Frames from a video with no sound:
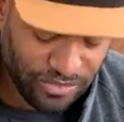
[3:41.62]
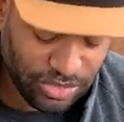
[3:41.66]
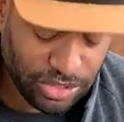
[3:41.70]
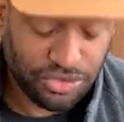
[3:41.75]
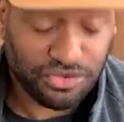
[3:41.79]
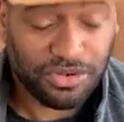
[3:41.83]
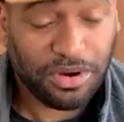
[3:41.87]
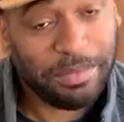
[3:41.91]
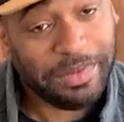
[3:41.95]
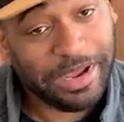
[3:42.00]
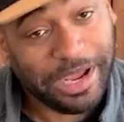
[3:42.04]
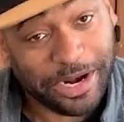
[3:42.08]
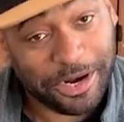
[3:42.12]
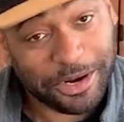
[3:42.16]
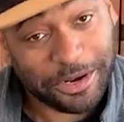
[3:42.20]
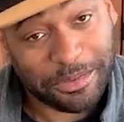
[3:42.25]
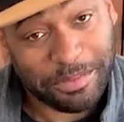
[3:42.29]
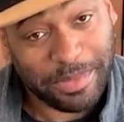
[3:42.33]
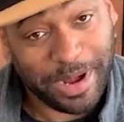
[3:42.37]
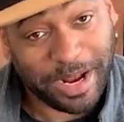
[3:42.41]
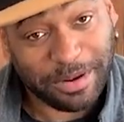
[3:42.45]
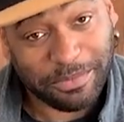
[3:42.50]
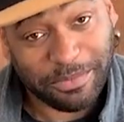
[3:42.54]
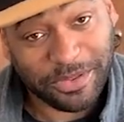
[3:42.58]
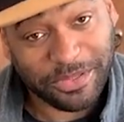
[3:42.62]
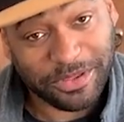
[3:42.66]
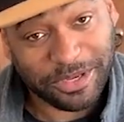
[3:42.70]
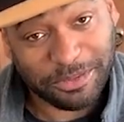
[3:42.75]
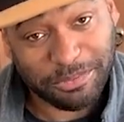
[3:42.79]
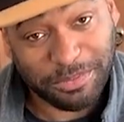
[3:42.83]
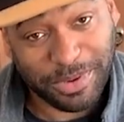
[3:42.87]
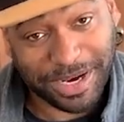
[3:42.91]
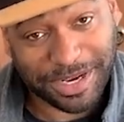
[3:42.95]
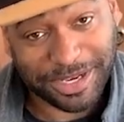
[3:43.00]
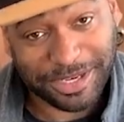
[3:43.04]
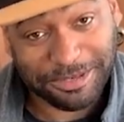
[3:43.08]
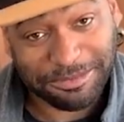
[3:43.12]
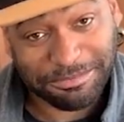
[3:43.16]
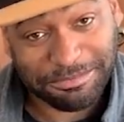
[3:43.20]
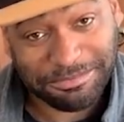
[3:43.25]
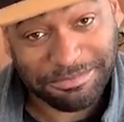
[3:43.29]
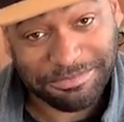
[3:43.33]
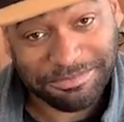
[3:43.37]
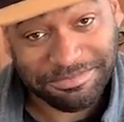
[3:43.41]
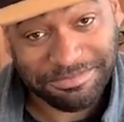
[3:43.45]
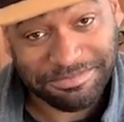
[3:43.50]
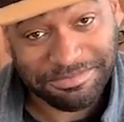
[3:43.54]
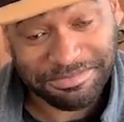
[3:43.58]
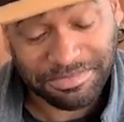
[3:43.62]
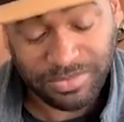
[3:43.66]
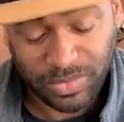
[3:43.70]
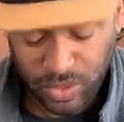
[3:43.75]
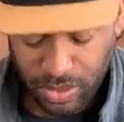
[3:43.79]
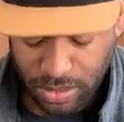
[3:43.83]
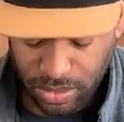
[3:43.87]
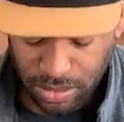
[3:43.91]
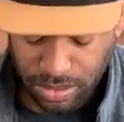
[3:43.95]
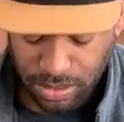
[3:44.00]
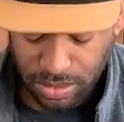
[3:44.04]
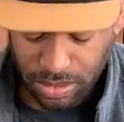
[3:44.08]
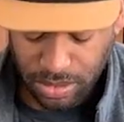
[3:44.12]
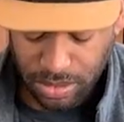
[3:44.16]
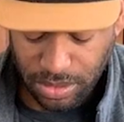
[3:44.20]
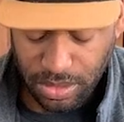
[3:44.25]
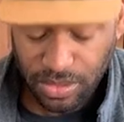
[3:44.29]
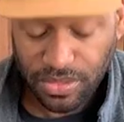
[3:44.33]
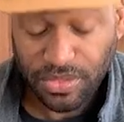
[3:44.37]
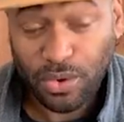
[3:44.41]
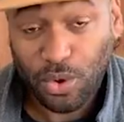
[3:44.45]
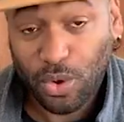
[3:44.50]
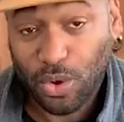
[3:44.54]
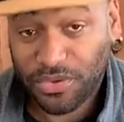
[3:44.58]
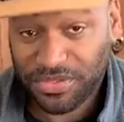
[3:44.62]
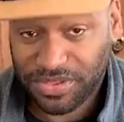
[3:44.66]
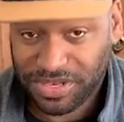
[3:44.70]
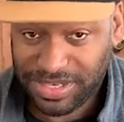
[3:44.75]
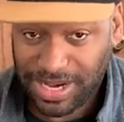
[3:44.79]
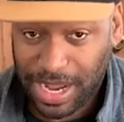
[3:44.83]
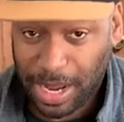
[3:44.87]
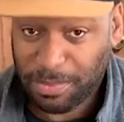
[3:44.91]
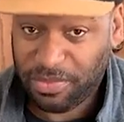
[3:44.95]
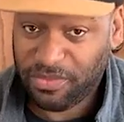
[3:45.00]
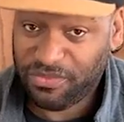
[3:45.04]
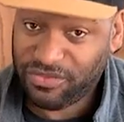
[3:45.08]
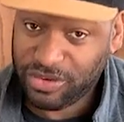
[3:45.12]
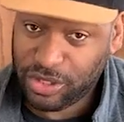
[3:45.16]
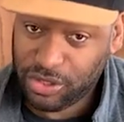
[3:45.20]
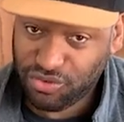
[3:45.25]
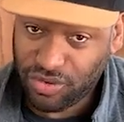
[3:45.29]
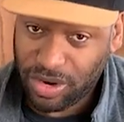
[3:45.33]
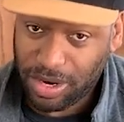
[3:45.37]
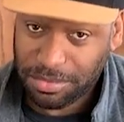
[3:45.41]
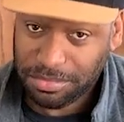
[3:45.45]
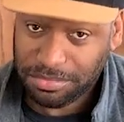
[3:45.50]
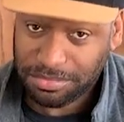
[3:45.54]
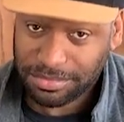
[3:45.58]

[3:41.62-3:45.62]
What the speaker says: a drum head on the bottom of this bucket, or the top of the drum.